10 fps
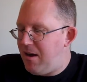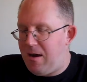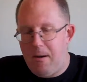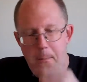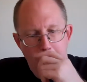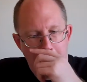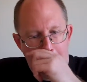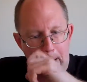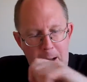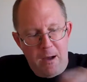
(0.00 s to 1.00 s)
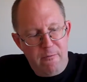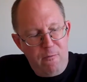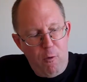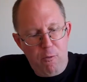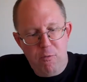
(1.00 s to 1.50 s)

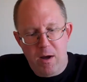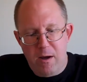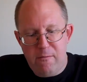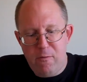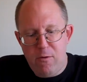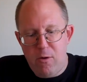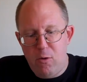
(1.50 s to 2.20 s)
For the